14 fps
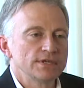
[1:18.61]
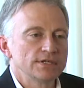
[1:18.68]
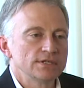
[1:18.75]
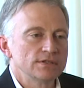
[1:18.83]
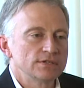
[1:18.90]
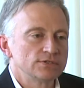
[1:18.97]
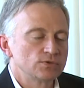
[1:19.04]

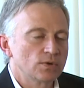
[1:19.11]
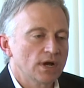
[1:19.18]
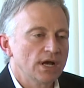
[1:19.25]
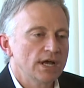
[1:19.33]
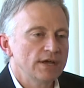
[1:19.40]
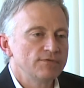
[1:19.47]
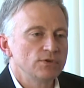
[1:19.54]
the
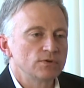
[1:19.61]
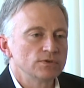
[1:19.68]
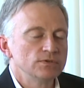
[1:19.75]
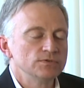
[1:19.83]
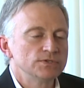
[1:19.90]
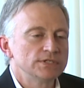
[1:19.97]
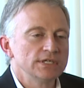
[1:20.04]
drive. You're
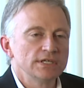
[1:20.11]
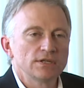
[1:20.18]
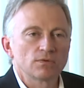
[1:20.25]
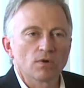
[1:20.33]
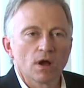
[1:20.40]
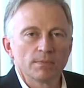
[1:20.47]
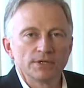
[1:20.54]
used to eating
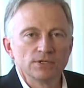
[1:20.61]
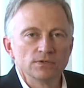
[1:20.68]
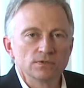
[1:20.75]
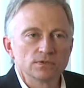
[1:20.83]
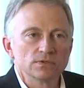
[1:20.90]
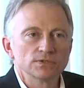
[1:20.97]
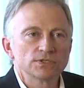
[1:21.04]
ramen
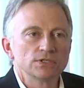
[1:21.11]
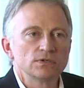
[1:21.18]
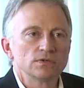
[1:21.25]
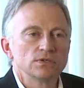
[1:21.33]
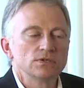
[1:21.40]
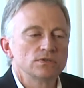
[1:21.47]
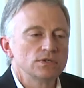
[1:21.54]
noodles.
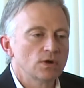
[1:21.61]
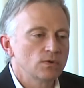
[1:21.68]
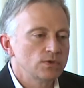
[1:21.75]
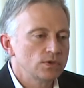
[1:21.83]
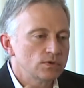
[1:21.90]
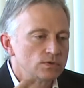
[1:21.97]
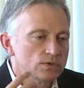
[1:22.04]

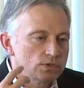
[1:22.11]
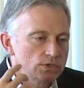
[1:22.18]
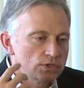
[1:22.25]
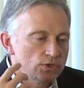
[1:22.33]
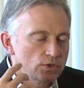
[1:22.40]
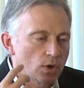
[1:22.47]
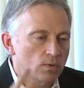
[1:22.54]

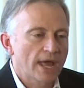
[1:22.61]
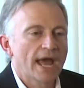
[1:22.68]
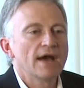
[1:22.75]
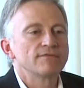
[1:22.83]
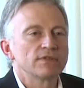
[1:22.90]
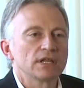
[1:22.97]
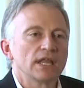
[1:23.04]
You don't
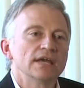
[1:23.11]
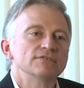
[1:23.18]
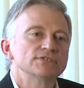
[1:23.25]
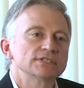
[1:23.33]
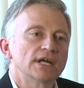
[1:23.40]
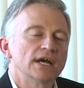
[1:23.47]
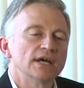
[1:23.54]
have the
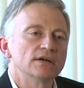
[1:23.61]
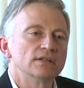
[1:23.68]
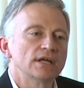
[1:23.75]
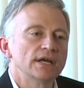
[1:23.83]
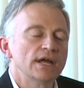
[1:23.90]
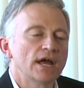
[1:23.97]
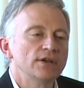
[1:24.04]
lifestyle.
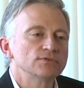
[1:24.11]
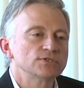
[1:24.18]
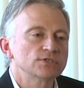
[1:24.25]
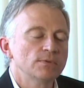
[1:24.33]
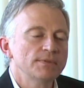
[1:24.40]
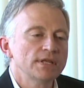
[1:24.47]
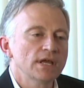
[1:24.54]
I know
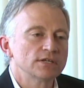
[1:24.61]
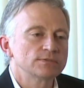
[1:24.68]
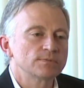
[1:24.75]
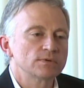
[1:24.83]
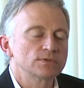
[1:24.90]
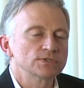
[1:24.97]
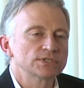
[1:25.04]
so many
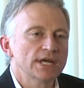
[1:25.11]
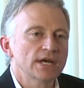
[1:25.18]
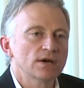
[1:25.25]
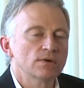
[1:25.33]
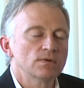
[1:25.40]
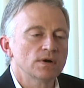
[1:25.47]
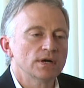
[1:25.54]
entrepreneurs
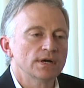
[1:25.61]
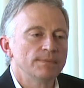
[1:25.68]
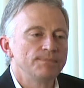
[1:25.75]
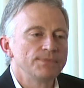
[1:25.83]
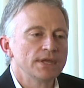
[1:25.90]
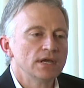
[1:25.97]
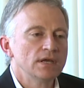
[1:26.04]

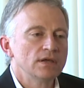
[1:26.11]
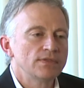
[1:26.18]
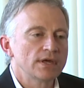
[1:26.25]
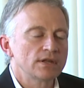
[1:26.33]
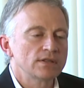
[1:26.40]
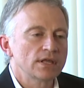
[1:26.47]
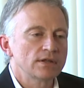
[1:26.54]
now
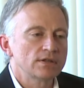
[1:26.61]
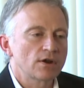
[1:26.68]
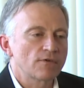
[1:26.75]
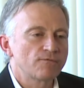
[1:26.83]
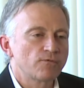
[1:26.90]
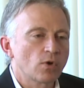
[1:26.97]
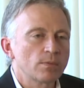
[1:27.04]
that
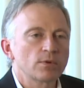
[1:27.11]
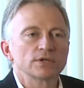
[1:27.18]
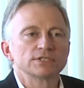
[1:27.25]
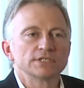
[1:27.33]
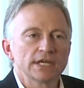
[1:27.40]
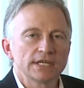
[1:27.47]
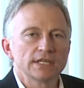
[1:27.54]
are former
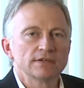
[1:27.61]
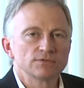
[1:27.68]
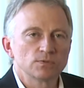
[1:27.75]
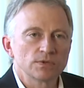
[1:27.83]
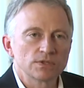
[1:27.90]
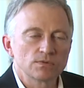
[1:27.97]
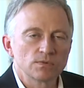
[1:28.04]

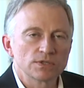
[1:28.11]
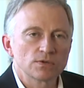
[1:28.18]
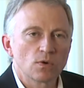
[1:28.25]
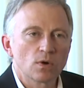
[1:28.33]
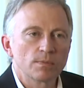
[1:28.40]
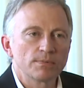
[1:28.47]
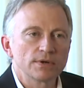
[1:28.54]
executives with
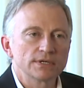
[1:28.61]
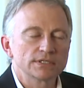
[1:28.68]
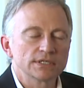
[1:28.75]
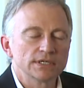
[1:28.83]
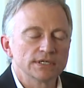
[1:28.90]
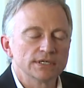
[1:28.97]
corporate